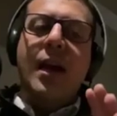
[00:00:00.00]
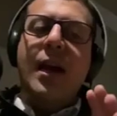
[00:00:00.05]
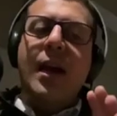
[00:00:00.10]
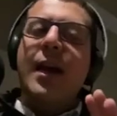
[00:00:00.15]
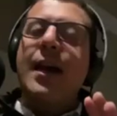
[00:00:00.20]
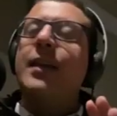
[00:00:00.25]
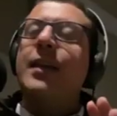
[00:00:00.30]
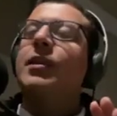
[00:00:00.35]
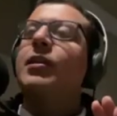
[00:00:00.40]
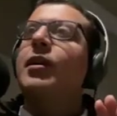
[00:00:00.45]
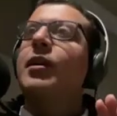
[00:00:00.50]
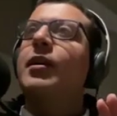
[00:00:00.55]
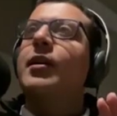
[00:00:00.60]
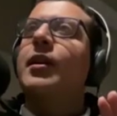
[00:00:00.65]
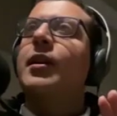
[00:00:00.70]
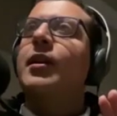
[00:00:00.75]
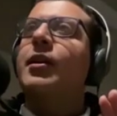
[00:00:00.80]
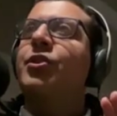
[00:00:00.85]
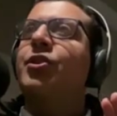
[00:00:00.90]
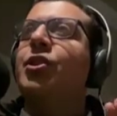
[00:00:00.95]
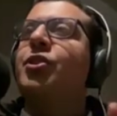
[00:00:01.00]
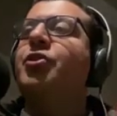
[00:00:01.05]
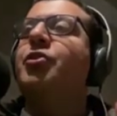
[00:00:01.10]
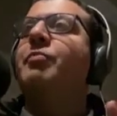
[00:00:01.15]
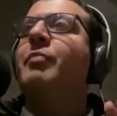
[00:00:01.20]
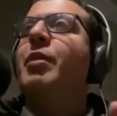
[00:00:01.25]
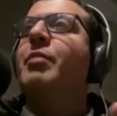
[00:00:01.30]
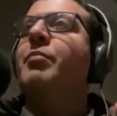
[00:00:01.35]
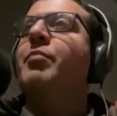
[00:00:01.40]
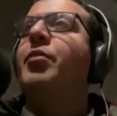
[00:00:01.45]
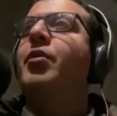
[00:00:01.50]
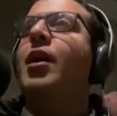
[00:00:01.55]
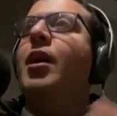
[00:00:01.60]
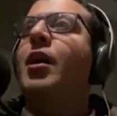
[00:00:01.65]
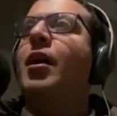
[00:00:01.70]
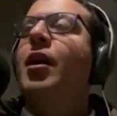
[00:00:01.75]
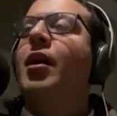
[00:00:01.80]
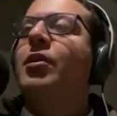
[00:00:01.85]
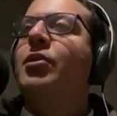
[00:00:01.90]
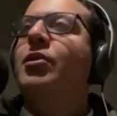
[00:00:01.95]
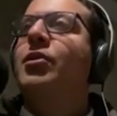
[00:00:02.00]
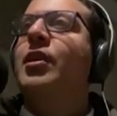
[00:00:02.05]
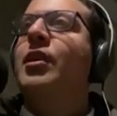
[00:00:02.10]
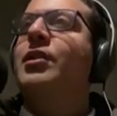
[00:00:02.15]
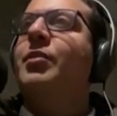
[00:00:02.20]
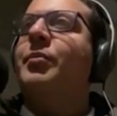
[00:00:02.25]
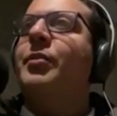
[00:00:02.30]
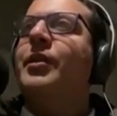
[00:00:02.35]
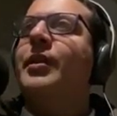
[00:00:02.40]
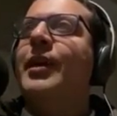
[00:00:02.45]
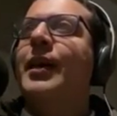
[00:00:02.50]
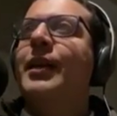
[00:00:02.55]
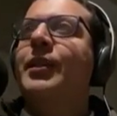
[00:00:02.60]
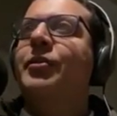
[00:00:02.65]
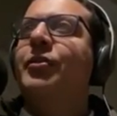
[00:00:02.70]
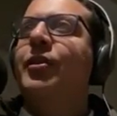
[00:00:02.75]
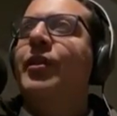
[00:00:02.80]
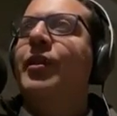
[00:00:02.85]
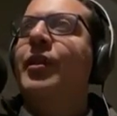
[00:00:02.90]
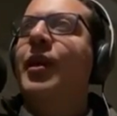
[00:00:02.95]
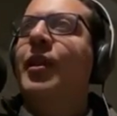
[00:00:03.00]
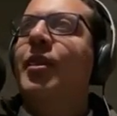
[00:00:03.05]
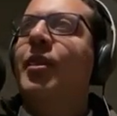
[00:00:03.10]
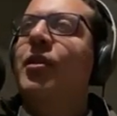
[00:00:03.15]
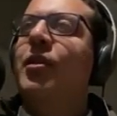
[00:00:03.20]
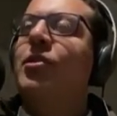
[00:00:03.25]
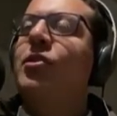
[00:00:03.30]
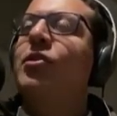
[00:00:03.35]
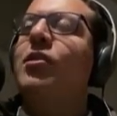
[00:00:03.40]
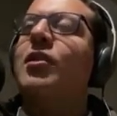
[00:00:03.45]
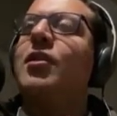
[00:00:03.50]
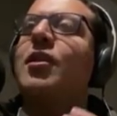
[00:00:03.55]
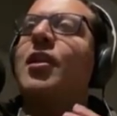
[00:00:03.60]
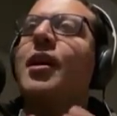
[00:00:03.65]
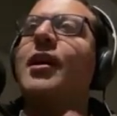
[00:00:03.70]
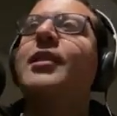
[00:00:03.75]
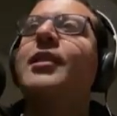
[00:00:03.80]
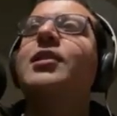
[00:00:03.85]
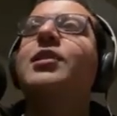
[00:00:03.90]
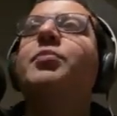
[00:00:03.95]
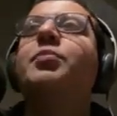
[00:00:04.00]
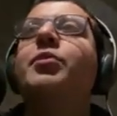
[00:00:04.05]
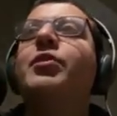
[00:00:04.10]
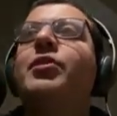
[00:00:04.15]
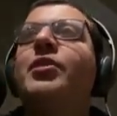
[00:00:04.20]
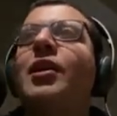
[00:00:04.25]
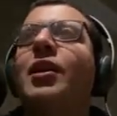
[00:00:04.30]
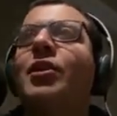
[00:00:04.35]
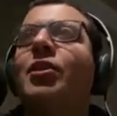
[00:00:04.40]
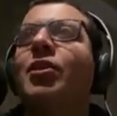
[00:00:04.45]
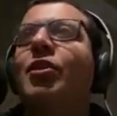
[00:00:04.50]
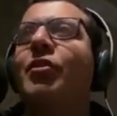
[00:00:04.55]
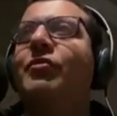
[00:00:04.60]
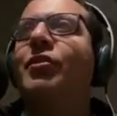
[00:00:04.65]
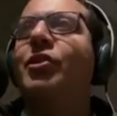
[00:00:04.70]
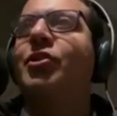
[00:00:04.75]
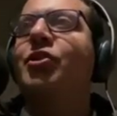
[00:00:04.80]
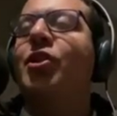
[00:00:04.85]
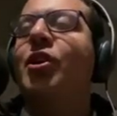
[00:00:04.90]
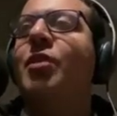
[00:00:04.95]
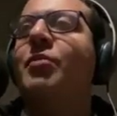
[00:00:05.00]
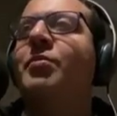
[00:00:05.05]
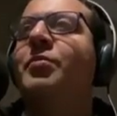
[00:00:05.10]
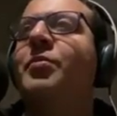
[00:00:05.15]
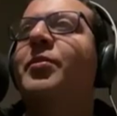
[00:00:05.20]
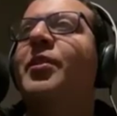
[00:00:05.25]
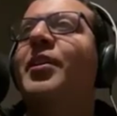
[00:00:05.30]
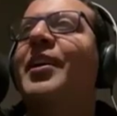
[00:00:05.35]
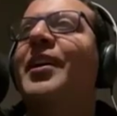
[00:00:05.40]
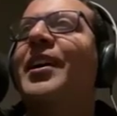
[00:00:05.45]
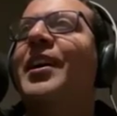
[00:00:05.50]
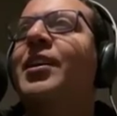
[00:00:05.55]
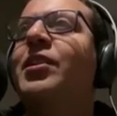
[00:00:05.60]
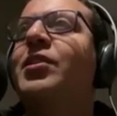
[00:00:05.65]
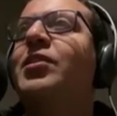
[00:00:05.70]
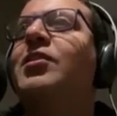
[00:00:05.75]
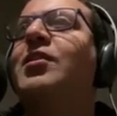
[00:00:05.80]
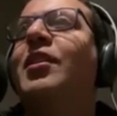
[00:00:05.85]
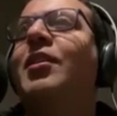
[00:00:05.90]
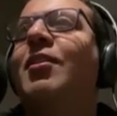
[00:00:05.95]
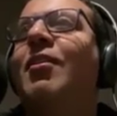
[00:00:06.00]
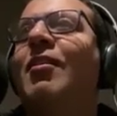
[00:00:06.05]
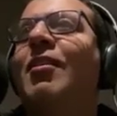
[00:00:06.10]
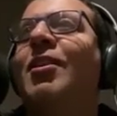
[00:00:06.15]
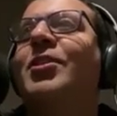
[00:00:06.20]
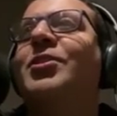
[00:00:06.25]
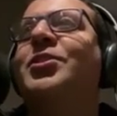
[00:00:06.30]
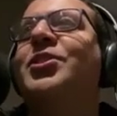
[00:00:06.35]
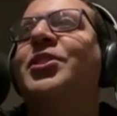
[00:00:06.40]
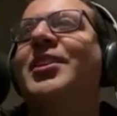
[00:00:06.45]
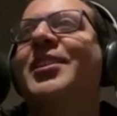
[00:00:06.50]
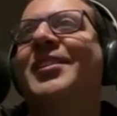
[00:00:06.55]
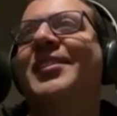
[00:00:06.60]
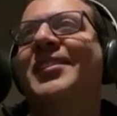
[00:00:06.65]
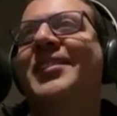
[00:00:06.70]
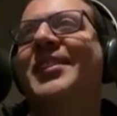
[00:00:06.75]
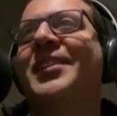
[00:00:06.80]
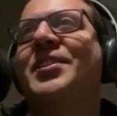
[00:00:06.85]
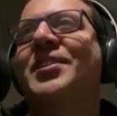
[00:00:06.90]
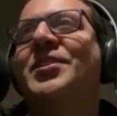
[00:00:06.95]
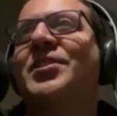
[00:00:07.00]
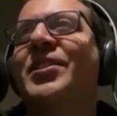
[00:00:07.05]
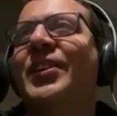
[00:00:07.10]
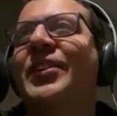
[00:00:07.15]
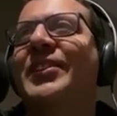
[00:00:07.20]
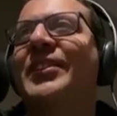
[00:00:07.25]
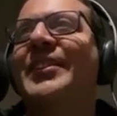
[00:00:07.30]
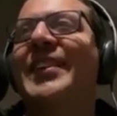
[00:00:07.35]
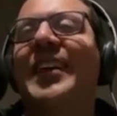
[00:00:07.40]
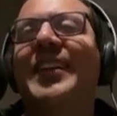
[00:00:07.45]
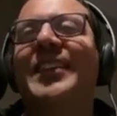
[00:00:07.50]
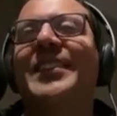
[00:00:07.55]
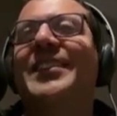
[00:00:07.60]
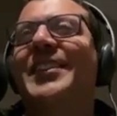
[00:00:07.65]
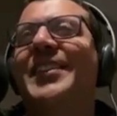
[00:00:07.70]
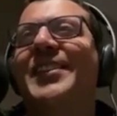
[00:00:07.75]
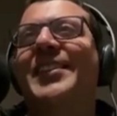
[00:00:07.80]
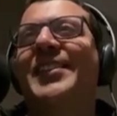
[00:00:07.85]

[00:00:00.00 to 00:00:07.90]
And just remember, us as a pediatric dentist, 90% of the job is psychological. It's not dental.